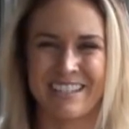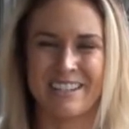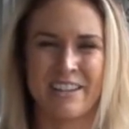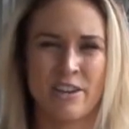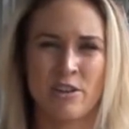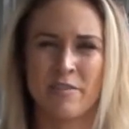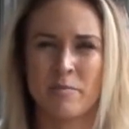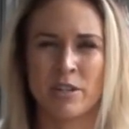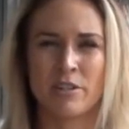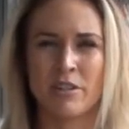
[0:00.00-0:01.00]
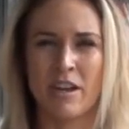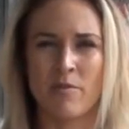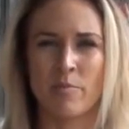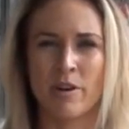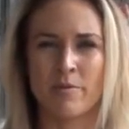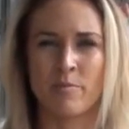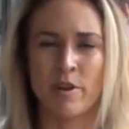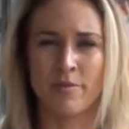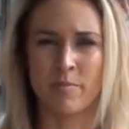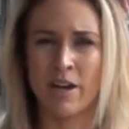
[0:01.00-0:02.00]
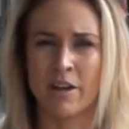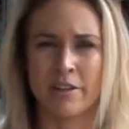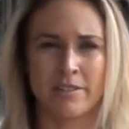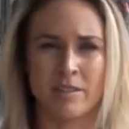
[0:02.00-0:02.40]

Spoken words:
You have to make sure you have a perfect balance,